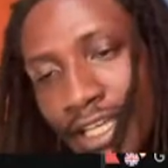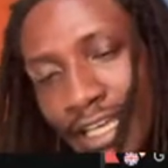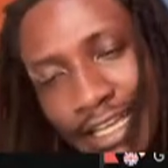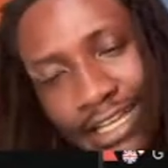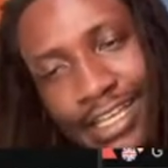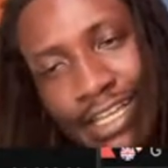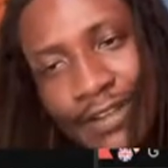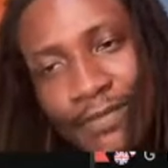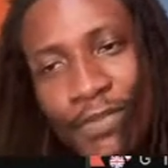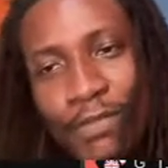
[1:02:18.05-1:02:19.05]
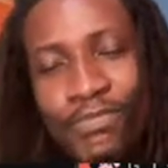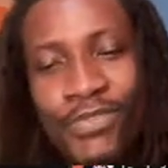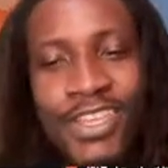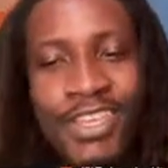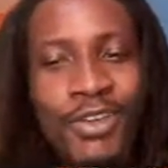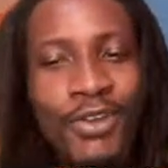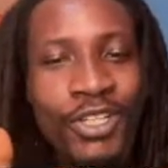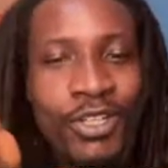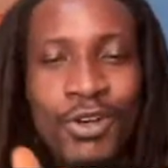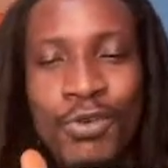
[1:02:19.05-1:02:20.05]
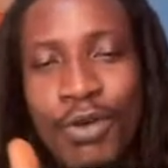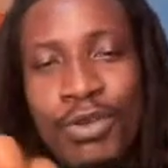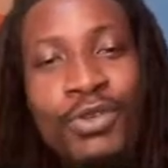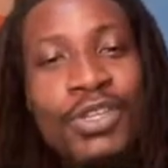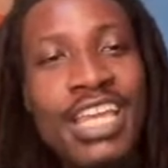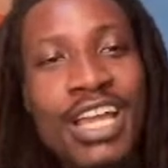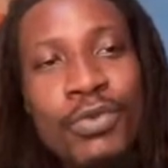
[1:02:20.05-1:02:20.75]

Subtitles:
uh You know what we do here?